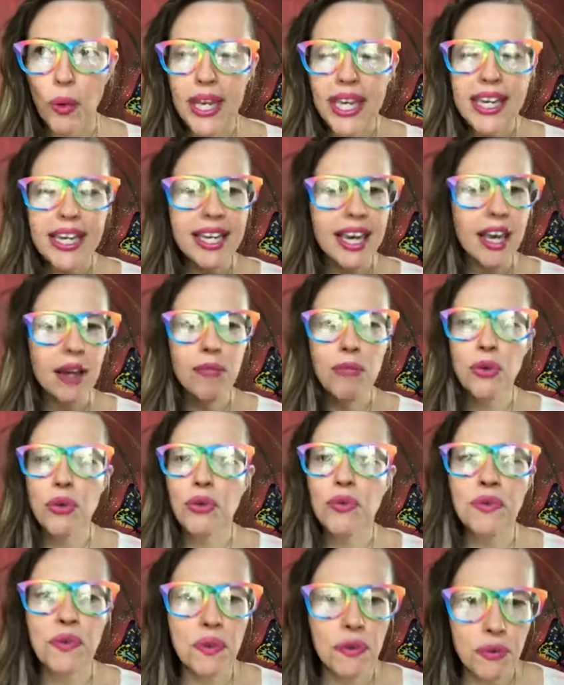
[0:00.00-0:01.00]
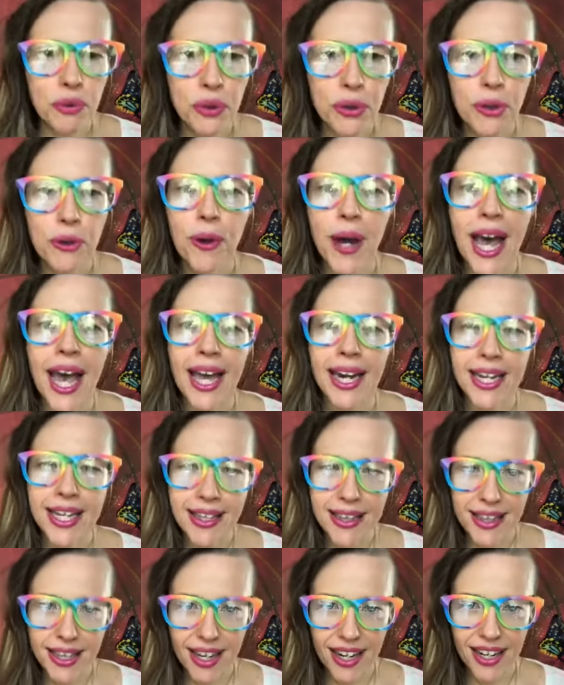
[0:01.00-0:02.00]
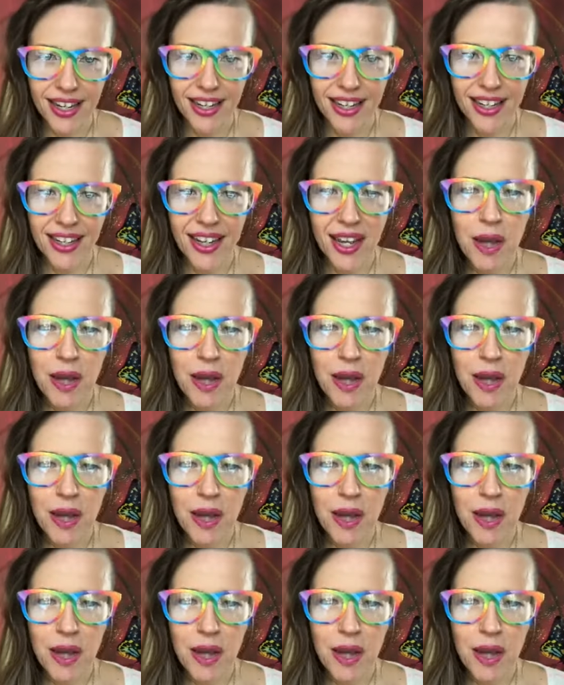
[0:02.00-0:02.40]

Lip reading: we can move through anything,